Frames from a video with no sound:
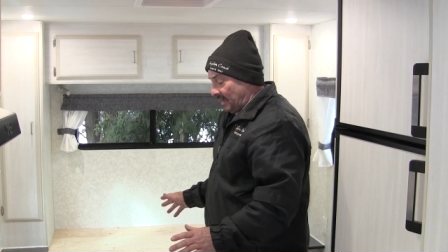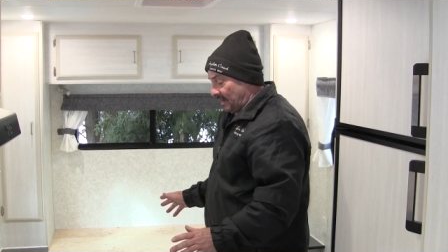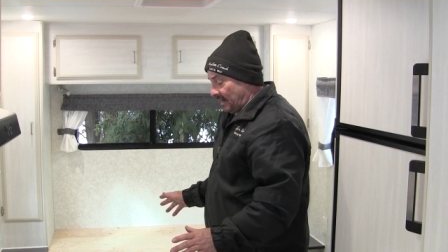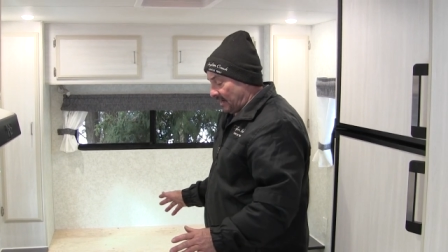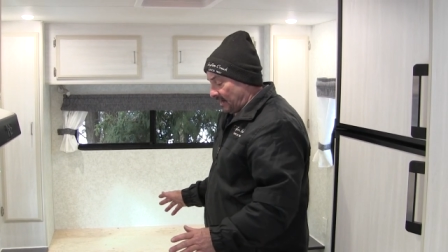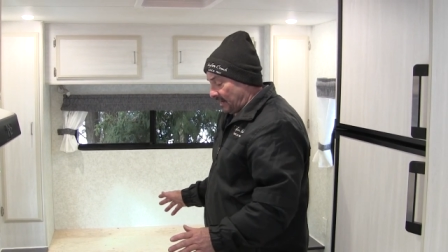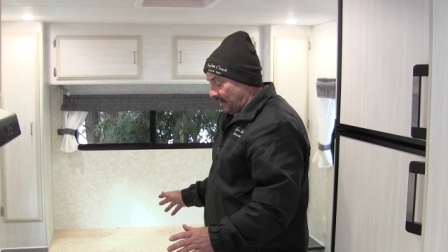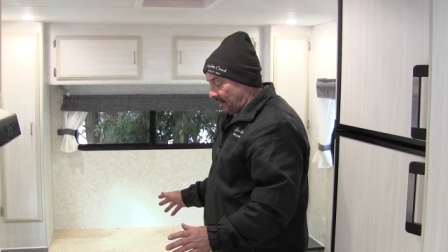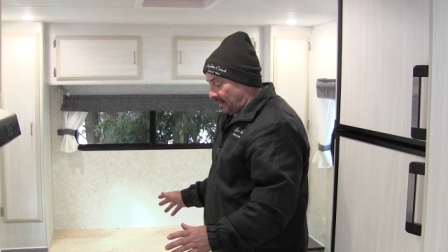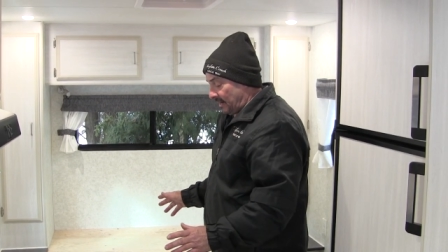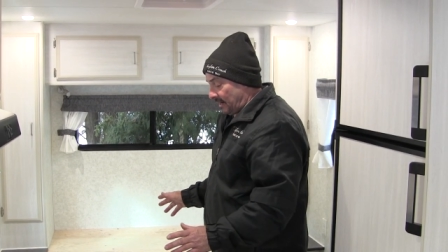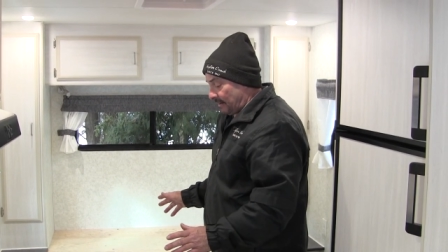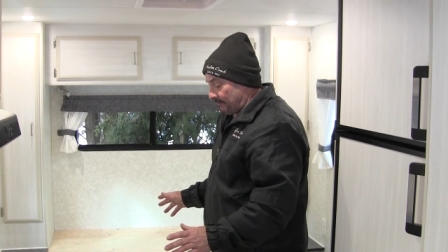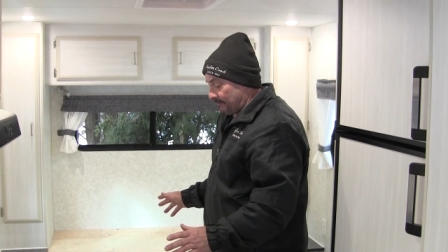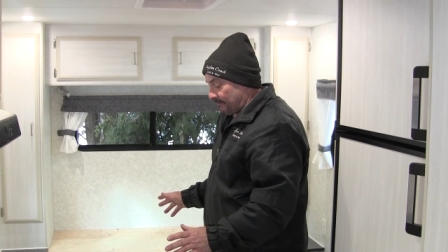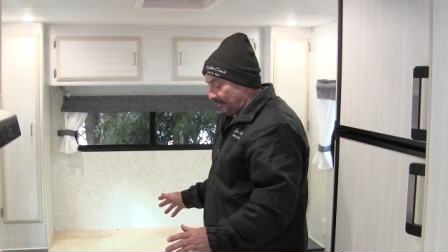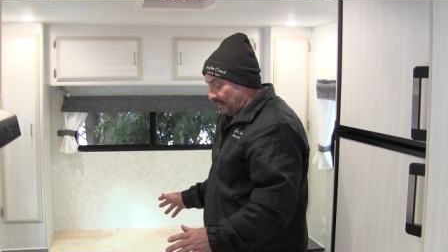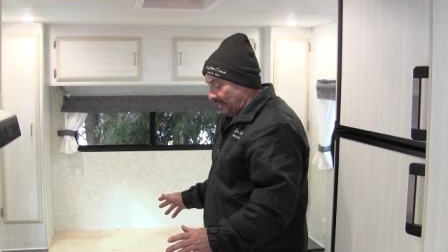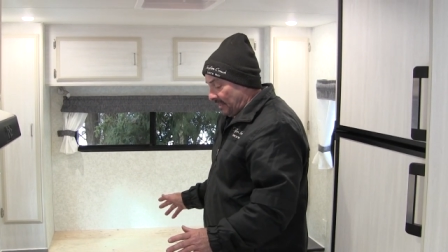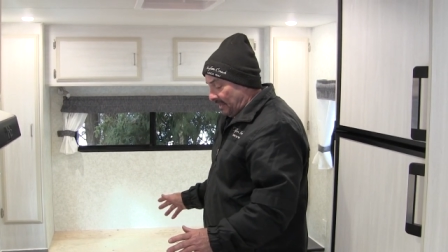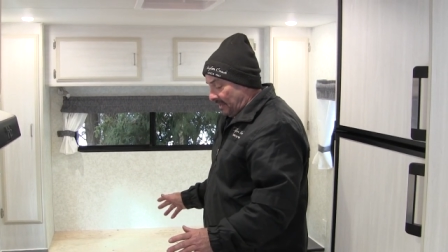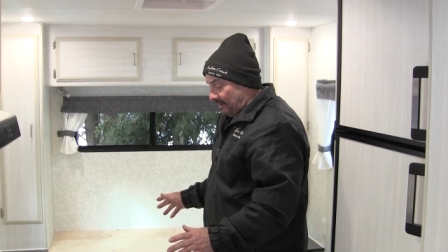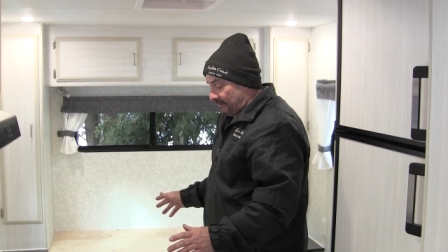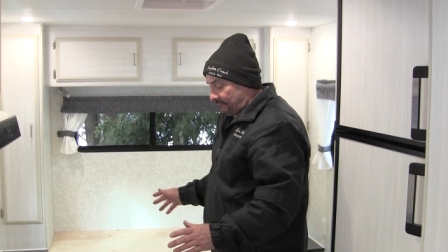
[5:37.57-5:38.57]

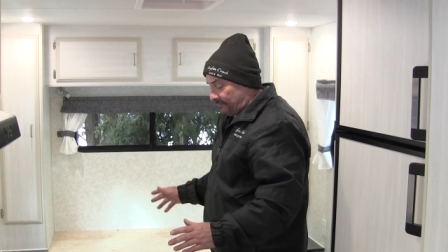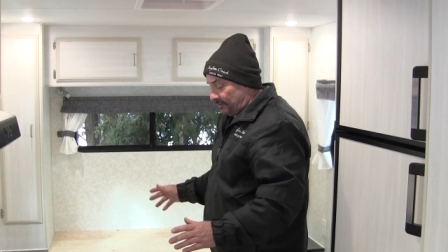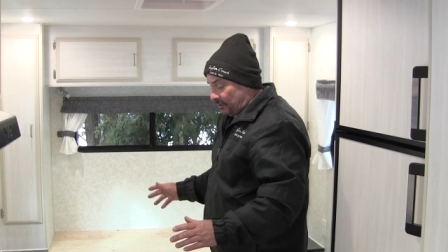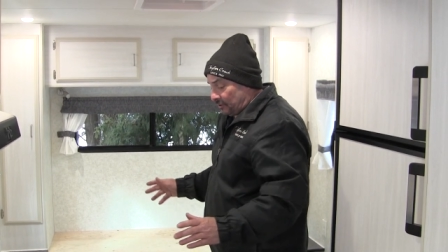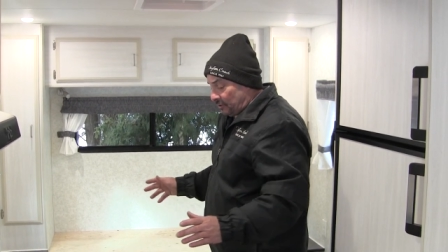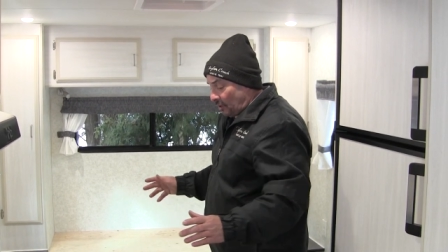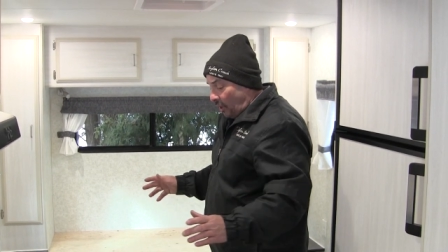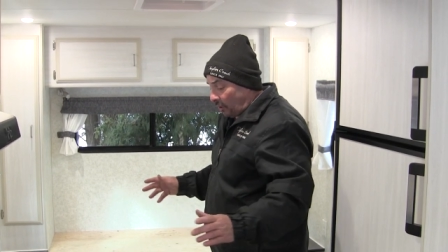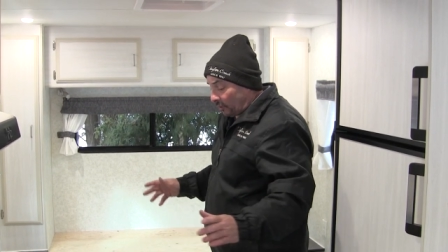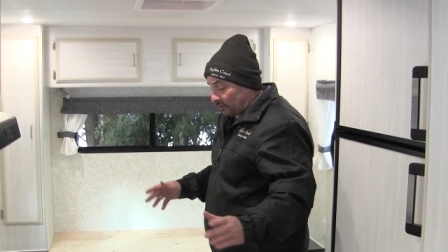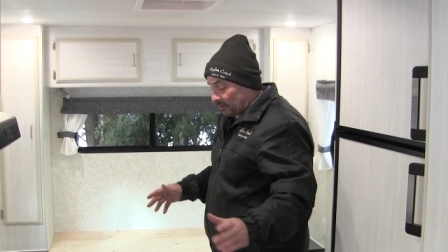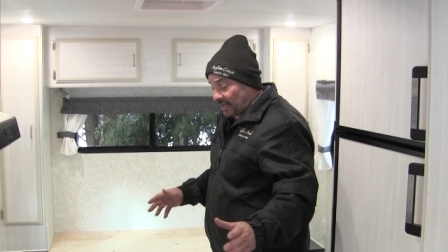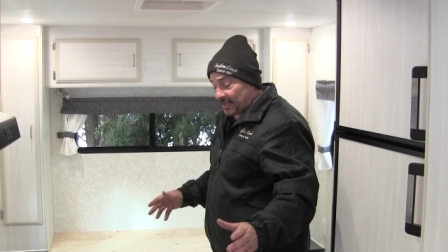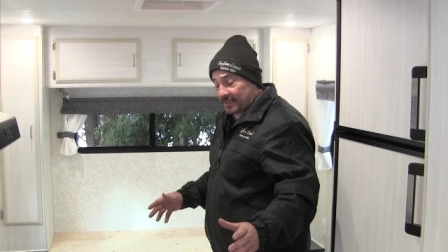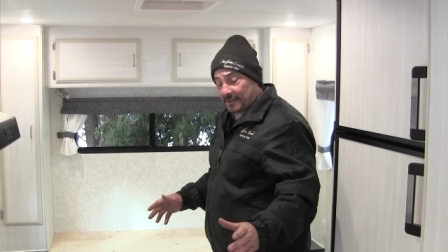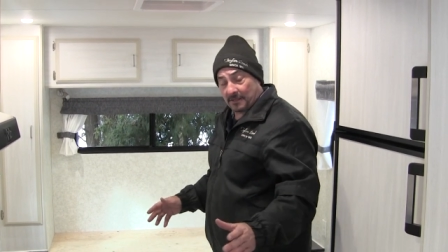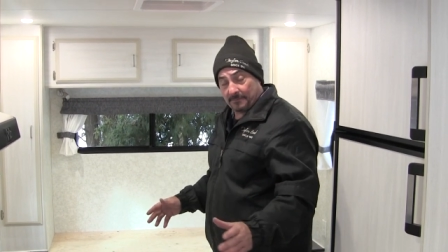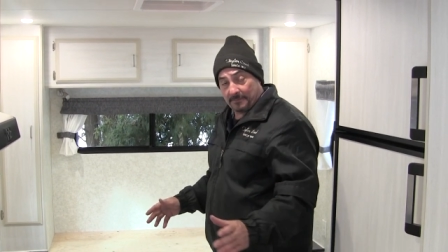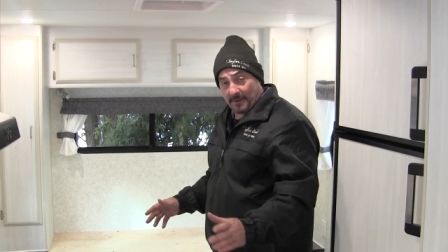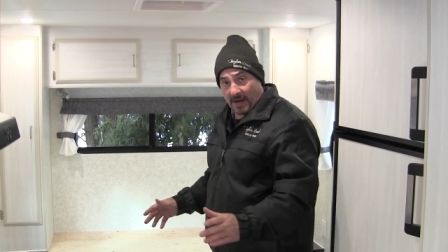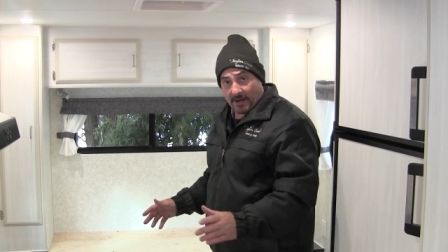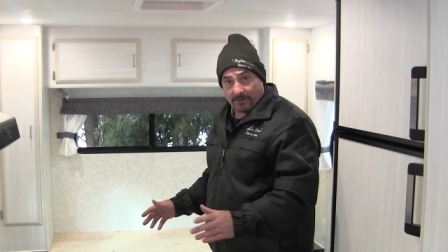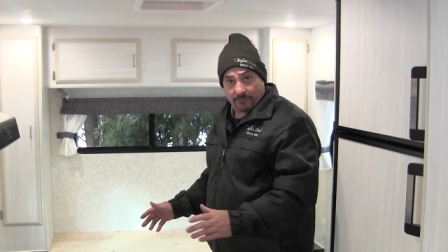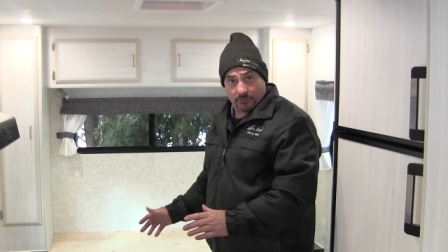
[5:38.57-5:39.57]
Um, if you don't like
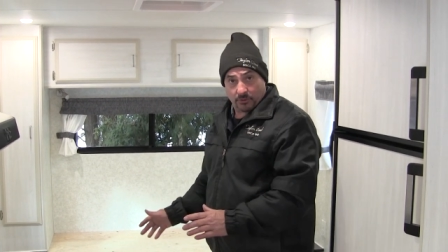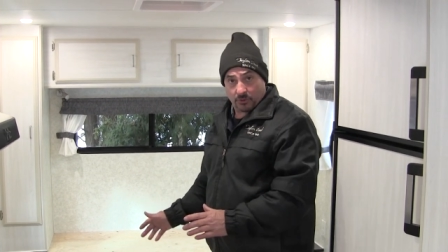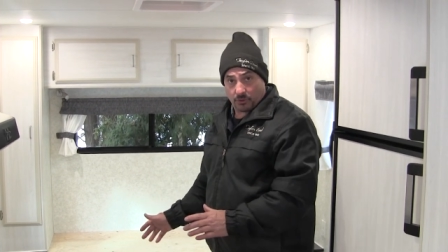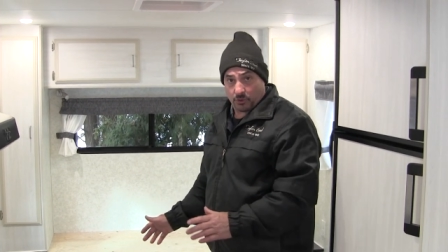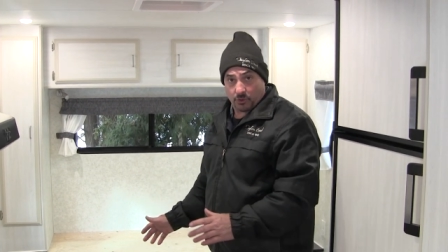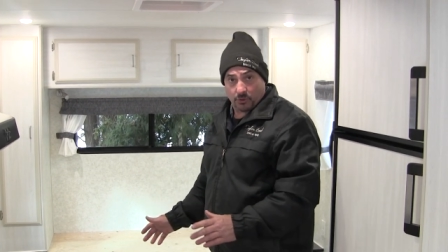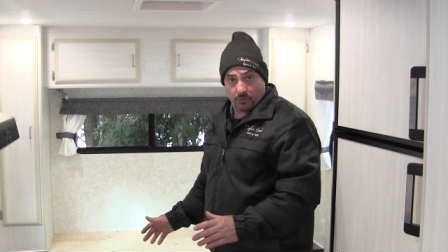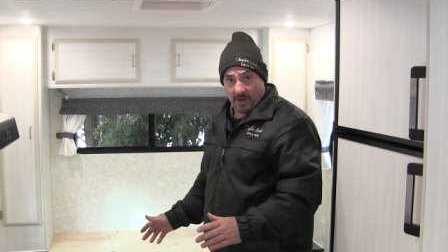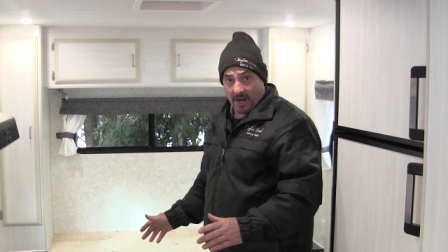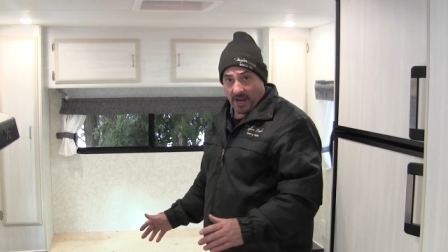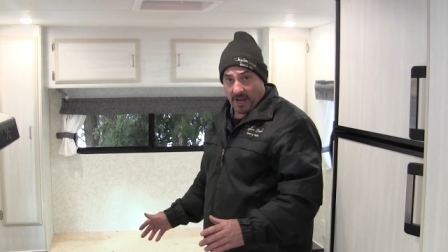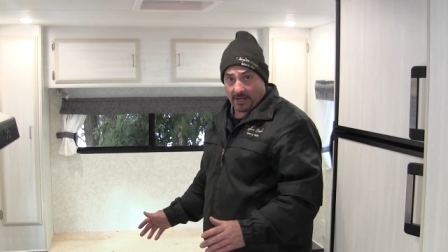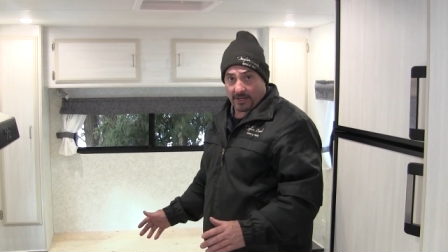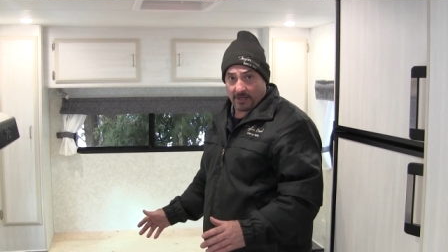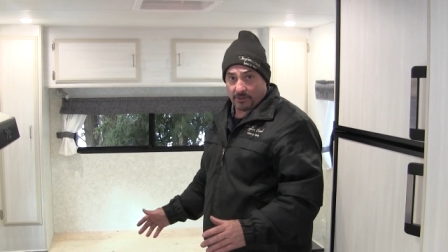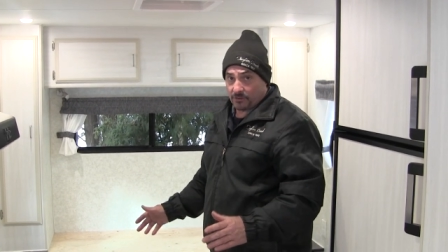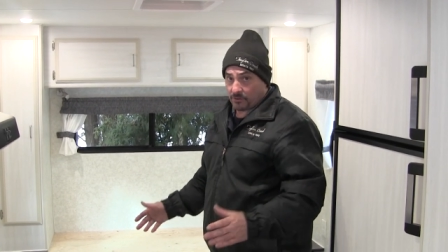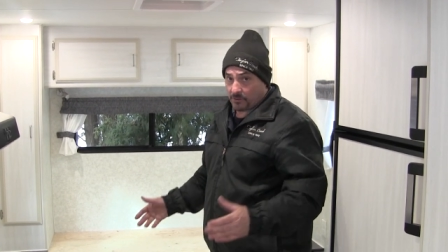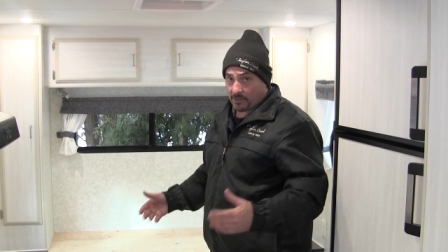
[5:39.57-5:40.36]
the mattress you added,